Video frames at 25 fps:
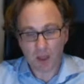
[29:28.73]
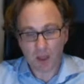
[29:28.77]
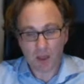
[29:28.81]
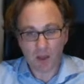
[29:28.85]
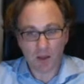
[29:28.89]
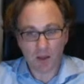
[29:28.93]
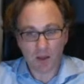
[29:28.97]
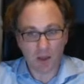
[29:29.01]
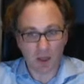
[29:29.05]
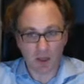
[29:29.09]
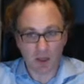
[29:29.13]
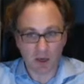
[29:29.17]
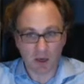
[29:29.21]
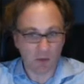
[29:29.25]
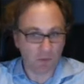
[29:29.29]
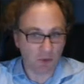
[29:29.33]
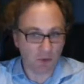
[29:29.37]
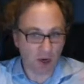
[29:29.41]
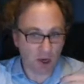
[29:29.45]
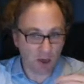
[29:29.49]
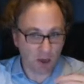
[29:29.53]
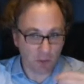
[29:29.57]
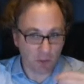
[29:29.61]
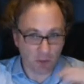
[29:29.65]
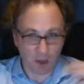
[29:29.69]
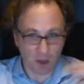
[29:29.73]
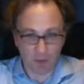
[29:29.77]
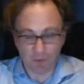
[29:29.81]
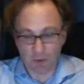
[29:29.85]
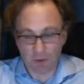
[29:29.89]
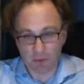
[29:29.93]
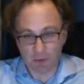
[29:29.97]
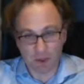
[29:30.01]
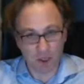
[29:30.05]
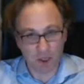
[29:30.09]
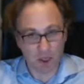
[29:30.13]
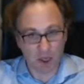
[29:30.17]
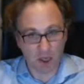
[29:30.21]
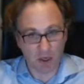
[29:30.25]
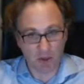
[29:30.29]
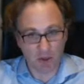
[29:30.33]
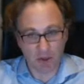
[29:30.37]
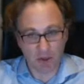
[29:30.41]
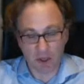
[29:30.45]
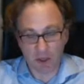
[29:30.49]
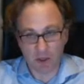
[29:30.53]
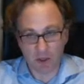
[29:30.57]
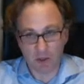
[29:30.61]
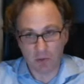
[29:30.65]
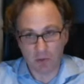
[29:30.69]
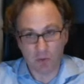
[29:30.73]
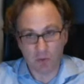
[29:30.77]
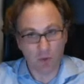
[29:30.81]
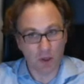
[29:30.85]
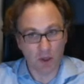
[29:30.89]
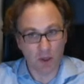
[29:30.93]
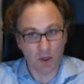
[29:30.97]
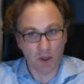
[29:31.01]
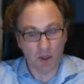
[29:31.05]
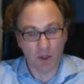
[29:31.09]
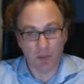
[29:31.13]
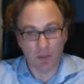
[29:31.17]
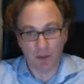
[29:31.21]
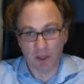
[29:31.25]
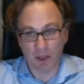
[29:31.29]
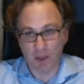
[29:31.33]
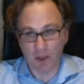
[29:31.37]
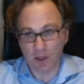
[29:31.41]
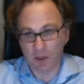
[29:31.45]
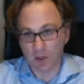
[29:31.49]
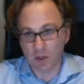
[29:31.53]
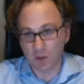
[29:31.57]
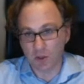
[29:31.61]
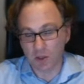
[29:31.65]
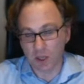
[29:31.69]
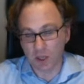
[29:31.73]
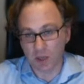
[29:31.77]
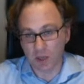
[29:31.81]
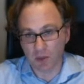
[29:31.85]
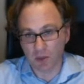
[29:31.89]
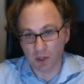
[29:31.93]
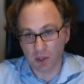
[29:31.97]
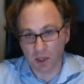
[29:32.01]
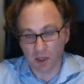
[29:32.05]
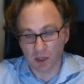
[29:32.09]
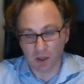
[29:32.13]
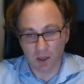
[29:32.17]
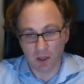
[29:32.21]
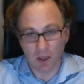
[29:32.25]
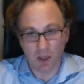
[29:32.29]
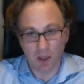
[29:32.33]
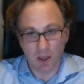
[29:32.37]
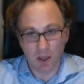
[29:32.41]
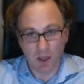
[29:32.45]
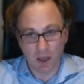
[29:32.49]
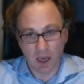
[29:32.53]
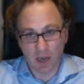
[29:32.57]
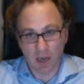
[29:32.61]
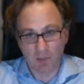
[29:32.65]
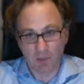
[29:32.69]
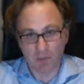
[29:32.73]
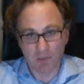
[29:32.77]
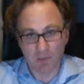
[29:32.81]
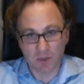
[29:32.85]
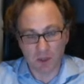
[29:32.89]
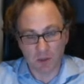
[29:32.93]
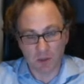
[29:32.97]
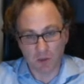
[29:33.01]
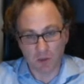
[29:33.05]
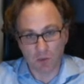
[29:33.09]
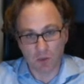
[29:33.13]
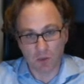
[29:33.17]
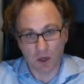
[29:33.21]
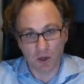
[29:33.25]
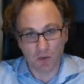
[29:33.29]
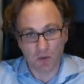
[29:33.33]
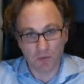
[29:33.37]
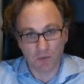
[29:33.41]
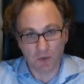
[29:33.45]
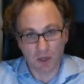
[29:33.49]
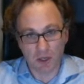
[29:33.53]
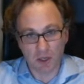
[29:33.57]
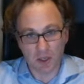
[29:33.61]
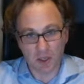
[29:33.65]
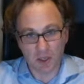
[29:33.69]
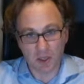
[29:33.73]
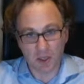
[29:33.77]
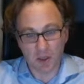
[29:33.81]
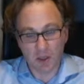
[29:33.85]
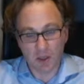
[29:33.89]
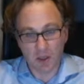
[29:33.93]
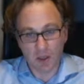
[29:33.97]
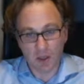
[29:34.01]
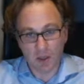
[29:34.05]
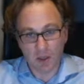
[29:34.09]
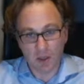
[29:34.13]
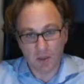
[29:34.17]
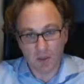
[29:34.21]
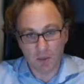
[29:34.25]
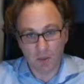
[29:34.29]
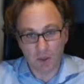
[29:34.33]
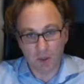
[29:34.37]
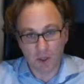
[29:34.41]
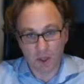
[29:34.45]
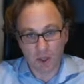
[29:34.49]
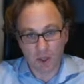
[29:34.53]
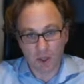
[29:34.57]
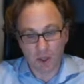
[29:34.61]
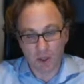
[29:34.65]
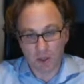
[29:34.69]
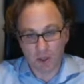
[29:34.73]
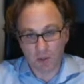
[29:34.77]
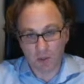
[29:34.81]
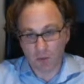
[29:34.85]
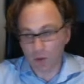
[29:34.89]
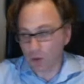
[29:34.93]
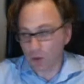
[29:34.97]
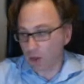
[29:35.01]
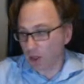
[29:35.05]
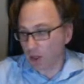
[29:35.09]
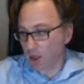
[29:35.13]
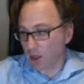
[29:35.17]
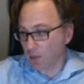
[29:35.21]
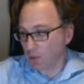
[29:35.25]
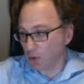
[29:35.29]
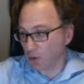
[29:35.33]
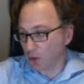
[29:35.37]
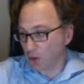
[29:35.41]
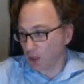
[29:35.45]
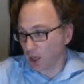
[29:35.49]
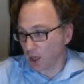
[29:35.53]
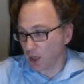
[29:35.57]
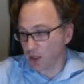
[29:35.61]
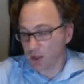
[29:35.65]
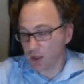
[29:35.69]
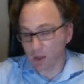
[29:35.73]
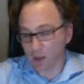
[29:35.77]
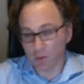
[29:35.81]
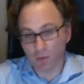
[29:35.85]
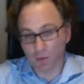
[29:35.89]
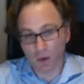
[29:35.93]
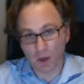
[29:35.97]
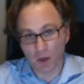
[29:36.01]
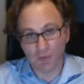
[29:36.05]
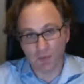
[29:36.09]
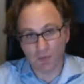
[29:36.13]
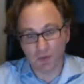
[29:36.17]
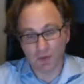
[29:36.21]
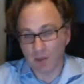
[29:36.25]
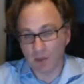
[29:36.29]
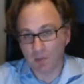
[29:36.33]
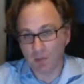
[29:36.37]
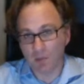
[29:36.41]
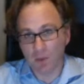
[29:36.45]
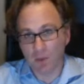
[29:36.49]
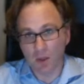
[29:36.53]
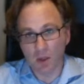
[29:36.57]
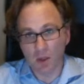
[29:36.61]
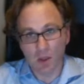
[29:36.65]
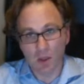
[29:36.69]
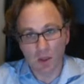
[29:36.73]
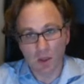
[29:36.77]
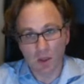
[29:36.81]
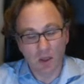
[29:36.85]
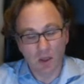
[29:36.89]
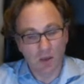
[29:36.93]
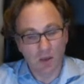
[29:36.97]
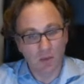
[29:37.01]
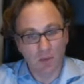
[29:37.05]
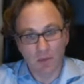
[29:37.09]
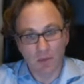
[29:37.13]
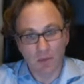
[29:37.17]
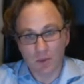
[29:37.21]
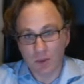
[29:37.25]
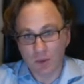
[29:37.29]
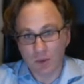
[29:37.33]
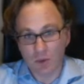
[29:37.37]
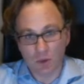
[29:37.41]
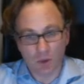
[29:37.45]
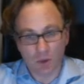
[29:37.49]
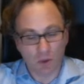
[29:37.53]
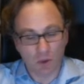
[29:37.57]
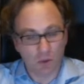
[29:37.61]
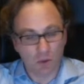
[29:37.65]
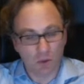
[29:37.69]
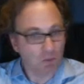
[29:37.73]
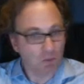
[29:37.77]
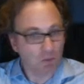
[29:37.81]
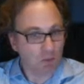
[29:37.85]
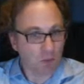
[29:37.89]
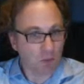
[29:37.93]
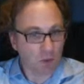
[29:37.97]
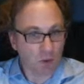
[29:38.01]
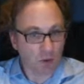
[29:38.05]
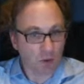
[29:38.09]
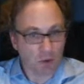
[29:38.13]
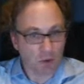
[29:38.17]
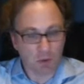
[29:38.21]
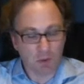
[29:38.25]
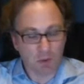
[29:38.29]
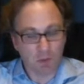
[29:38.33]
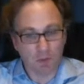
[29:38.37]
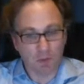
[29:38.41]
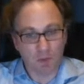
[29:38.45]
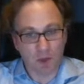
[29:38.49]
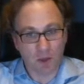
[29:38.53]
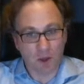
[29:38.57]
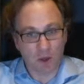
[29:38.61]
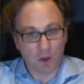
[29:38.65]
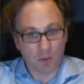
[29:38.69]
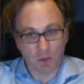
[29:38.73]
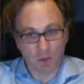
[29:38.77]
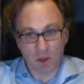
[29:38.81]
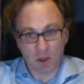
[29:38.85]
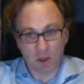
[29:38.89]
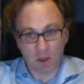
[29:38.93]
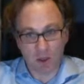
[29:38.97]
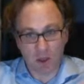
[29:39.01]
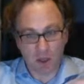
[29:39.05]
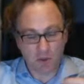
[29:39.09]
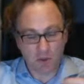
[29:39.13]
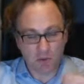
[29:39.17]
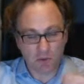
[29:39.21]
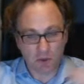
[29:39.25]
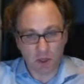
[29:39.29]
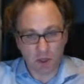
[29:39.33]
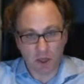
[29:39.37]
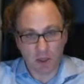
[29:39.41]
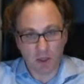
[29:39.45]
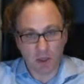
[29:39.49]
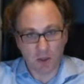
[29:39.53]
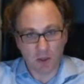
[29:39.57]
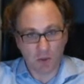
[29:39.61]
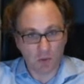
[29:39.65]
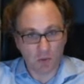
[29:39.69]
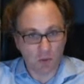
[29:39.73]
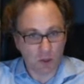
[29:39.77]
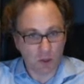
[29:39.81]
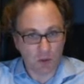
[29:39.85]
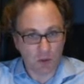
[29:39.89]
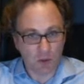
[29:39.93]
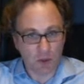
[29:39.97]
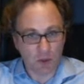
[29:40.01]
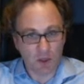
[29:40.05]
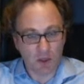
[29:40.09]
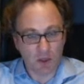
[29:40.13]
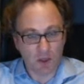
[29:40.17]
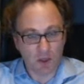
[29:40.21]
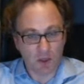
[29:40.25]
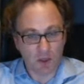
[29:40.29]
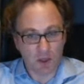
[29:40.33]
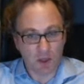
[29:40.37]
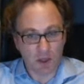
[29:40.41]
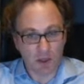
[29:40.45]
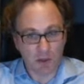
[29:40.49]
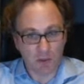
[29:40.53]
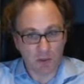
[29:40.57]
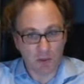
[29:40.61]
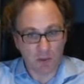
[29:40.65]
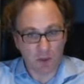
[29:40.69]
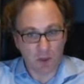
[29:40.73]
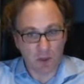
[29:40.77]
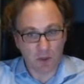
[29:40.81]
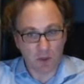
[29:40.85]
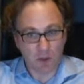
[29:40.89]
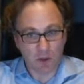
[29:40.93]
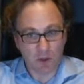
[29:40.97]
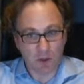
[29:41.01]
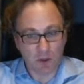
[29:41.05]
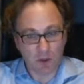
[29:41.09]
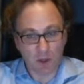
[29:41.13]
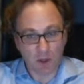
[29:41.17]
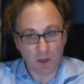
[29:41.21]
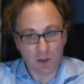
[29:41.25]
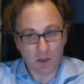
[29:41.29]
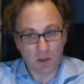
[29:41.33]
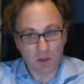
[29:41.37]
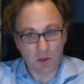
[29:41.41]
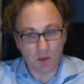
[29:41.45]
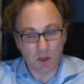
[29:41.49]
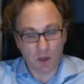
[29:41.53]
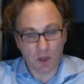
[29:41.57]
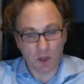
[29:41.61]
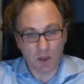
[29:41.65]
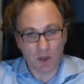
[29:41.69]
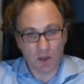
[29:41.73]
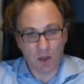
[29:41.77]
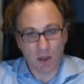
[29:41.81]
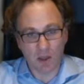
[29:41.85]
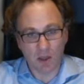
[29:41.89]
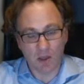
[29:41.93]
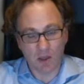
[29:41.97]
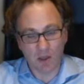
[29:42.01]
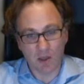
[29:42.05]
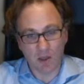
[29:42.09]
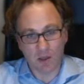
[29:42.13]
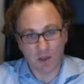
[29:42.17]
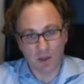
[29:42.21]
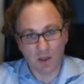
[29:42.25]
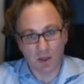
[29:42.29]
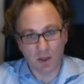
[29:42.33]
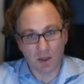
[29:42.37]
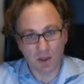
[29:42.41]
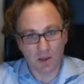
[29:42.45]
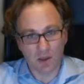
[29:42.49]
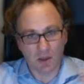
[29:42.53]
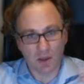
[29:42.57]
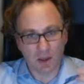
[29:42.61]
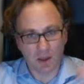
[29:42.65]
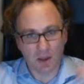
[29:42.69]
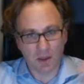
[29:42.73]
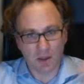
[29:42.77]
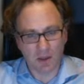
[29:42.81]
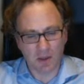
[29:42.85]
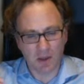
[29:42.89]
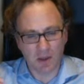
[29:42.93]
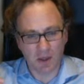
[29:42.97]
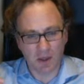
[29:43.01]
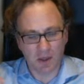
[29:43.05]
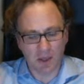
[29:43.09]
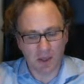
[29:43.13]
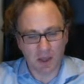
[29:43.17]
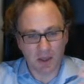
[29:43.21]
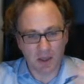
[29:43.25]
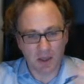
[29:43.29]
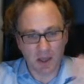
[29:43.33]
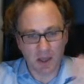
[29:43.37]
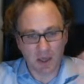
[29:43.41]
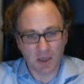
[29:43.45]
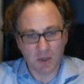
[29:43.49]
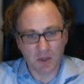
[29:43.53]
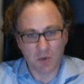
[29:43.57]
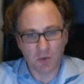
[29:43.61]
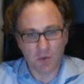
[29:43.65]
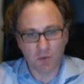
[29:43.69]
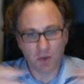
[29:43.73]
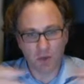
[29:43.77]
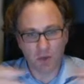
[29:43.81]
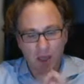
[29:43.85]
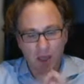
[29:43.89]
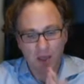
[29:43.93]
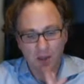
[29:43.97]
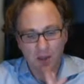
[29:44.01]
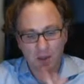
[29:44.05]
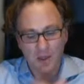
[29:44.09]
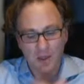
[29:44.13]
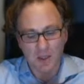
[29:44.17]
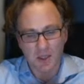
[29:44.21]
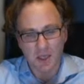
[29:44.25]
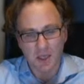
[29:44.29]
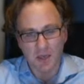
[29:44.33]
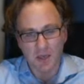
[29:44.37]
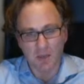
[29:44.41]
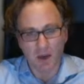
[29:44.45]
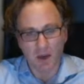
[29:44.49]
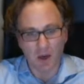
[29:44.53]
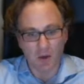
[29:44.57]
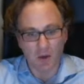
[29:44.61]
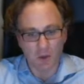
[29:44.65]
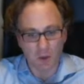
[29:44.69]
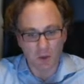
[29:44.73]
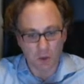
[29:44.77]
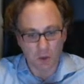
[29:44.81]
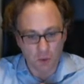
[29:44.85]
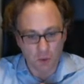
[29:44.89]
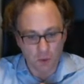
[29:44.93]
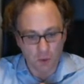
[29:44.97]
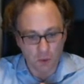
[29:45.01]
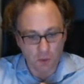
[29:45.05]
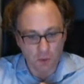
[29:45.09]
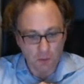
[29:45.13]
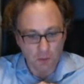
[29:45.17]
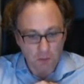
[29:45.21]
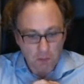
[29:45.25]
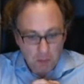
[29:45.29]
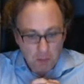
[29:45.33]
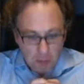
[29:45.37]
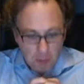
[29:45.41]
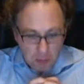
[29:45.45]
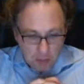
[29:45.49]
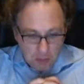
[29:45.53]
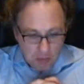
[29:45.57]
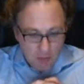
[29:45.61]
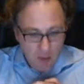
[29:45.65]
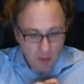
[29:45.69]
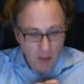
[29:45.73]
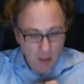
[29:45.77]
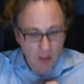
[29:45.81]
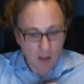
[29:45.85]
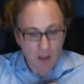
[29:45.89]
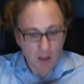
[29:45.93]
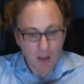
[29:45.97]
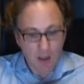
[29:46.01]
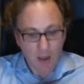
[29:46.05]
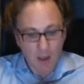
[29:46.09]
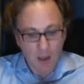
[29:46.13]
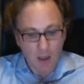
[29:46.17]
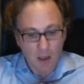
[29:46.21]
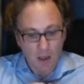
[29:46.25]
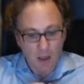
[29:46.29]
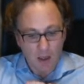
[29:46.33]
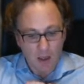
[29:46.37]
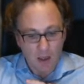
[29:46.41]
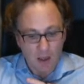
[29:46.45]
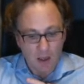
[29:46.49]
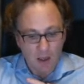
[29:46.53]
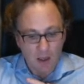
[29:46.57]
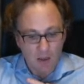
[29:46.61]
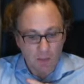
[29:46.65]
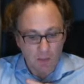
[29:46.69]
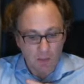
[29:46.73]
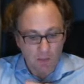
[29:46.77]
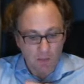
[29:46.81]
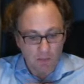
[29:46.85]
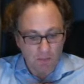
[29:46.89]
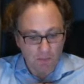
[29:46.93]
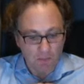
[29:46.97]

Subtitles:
that are far away from each other and are quite independent. So something that happens to one of these positions when you get a mutation in one of them, so it could be completely unrelated to what you get in the other one. Okay, so and the idea is to relate this somehow to the